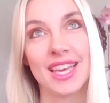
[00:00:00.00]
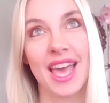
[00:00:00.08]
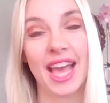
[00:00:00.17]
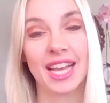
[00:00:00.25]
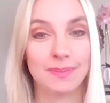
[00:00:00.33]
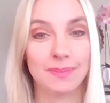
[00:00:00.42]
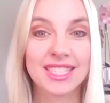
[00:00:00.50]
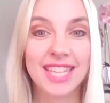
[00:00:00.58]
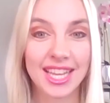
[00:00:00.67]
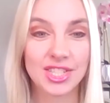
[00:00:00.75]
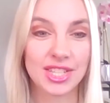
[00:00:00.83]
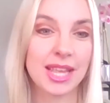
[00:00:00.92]

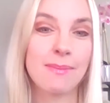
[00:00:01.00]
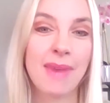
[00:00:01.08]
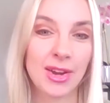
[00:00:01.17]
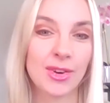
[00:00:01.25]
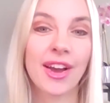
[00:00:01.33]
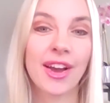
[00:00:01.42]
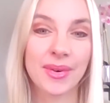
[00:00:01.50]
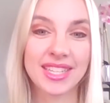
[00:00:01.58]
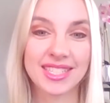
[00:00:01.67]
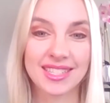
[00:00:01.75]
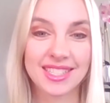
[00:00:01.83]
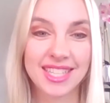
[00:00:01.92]
expectation that men are not going
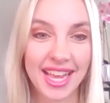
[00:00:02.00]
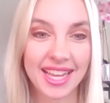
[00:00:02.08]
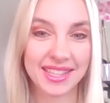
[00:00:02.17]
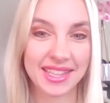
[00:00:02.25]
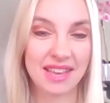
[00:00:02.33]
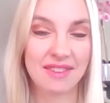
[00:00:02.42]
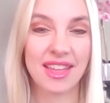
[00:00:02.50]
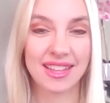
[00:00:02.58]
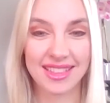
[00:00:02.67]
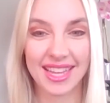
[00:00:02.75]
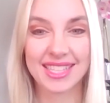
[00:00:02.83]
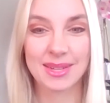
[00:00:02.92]
to take the leave.
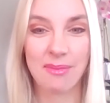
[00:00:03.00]
That's a